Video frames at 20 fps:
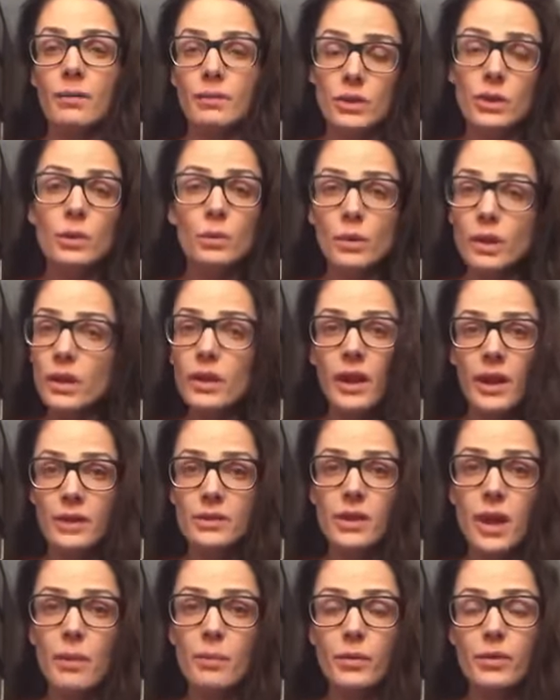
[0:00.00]
you will
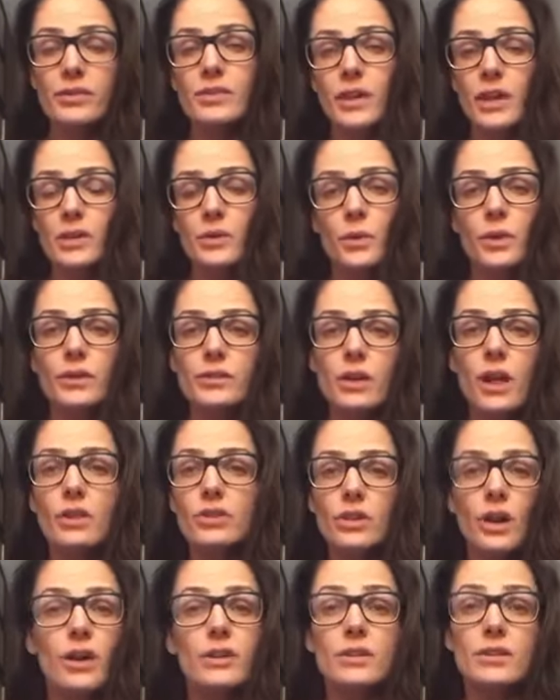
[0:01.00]
end up with sexual
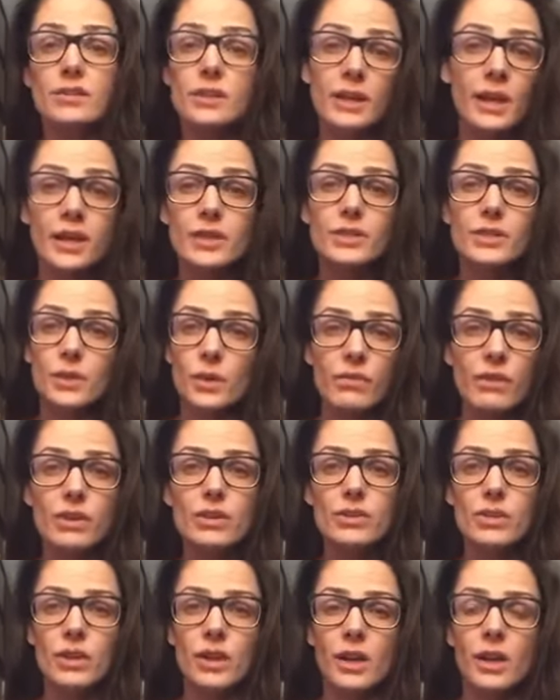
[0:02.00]
assault charges against you
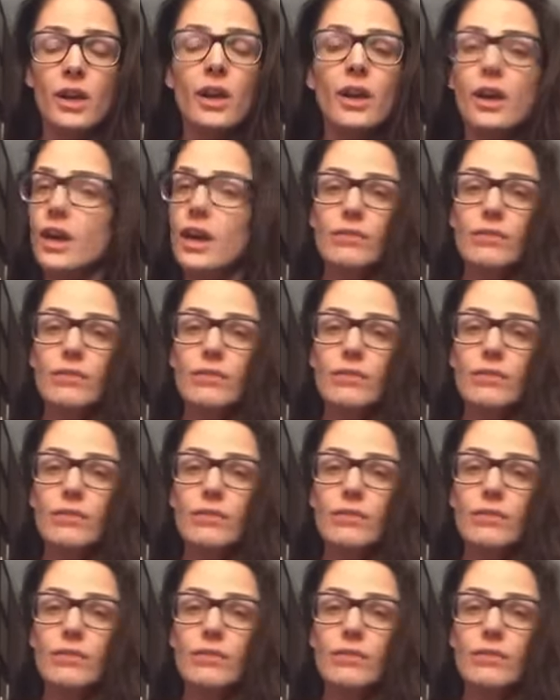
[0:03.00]
eventually.